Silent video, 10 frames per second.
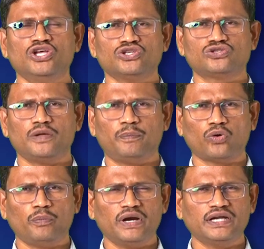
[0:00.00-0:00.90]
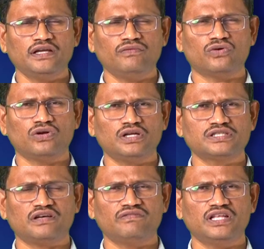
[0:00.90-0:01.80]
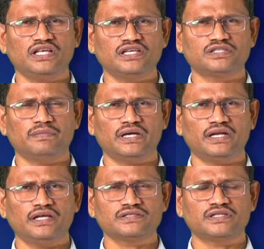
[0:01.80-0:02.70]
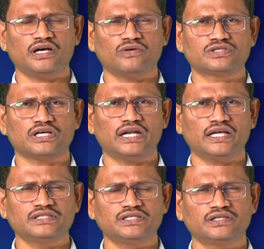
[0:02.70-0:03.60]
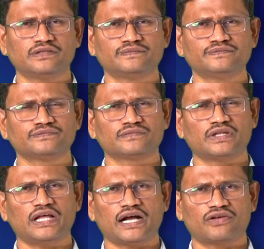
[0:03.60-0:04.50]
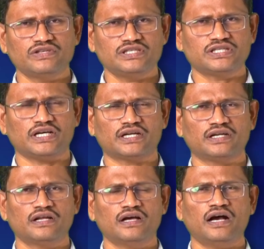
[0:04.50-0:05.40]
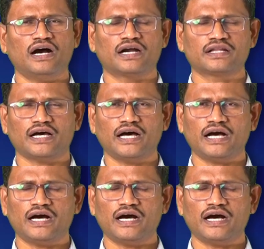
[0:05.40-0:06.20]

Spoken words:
So the property owners of these buildings, they have challenged the acquisition and the